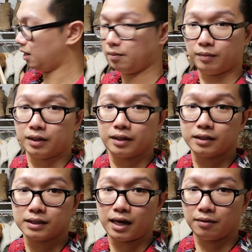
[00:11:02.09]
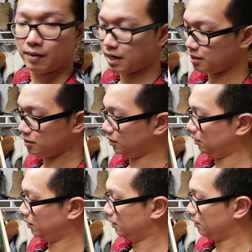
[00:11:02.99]
they come in this kind of package.
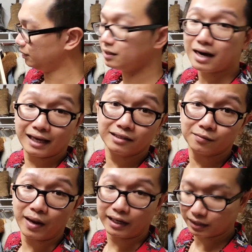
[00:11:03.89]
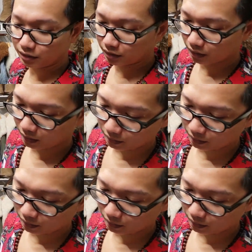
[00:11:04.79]
It's a nicer package